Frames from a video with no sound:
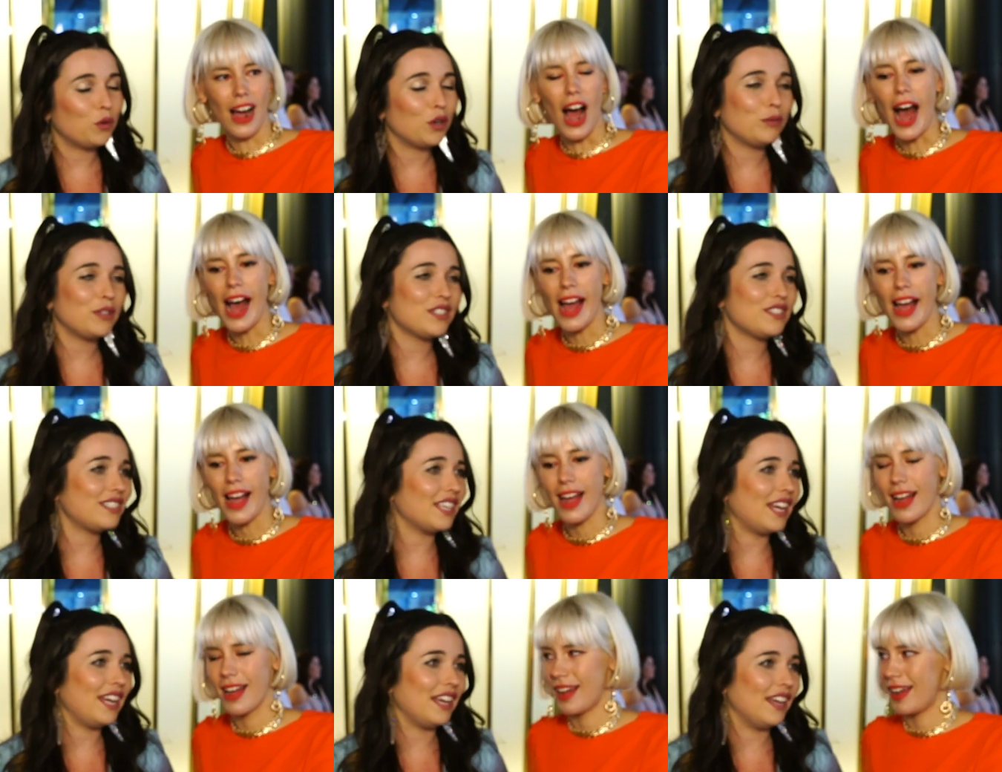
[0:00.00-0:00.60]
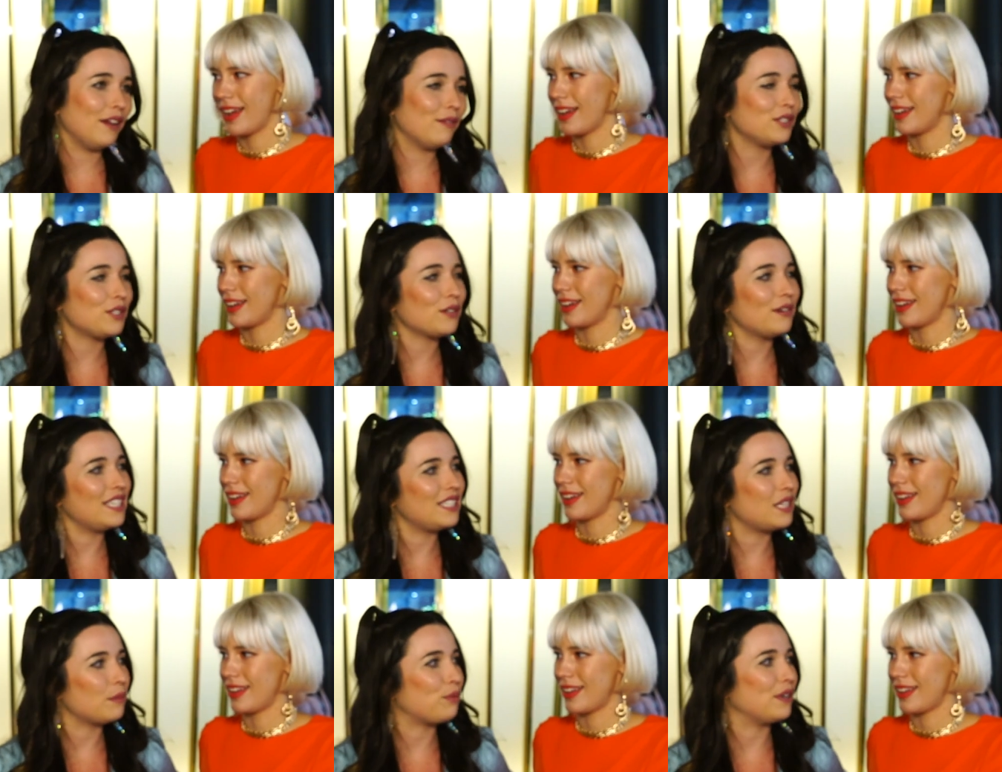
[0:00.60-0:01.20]
Speaker 1: we'll see. It
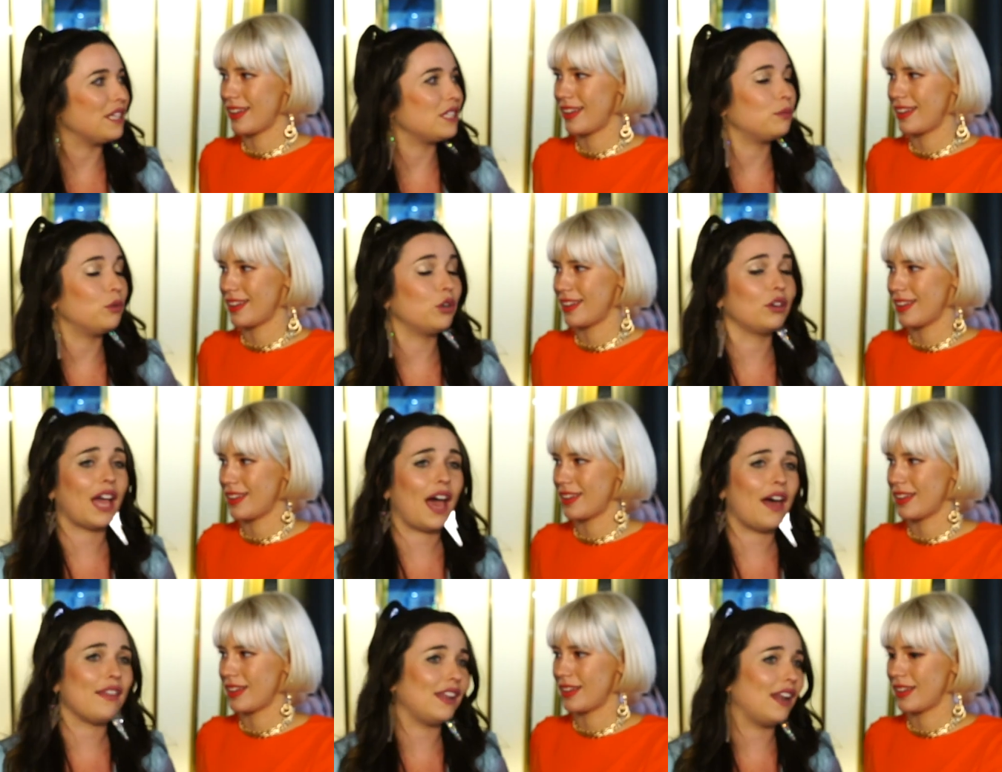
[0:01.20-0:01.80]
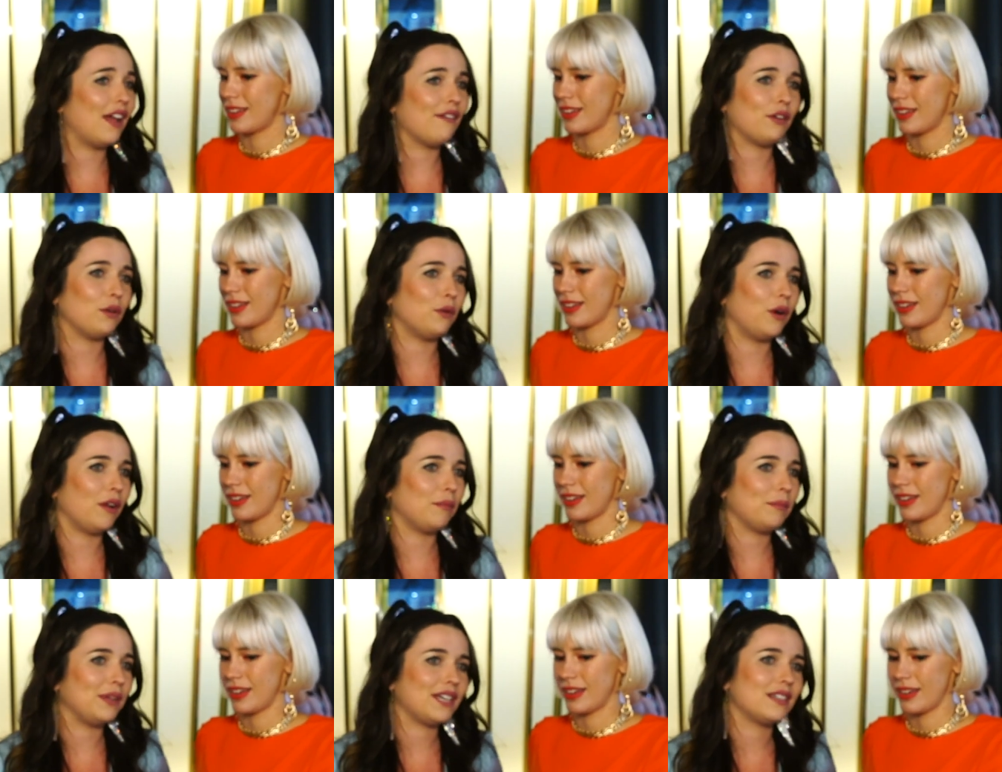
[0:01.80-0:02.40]
was always the principal gathered
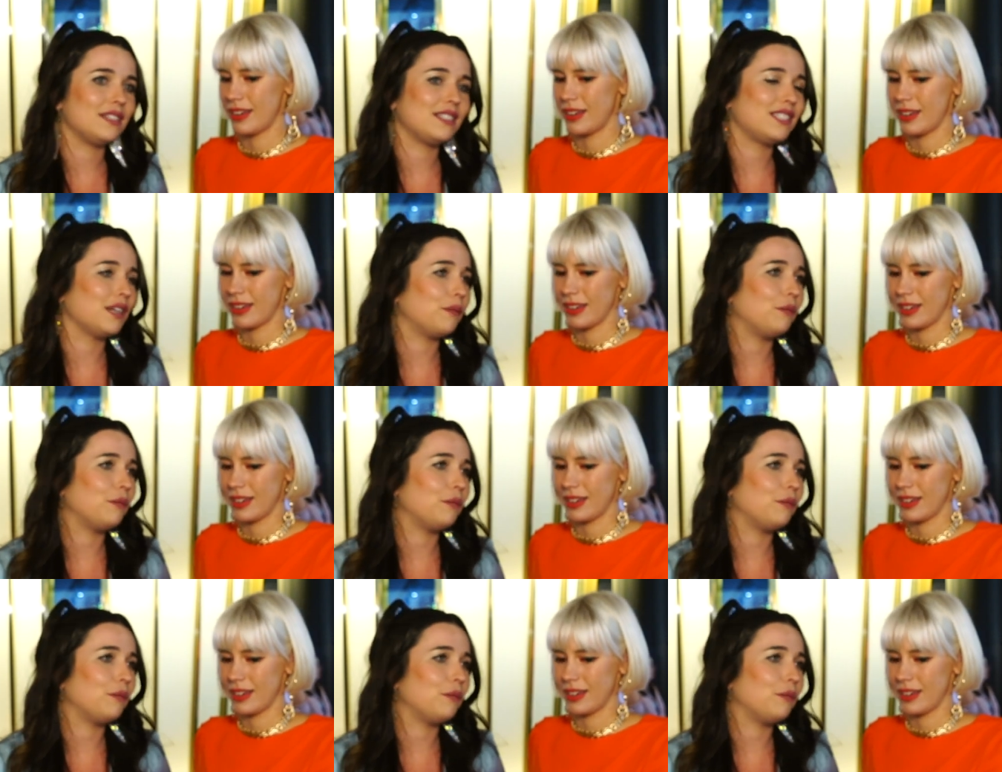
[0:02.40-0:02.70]
everyone because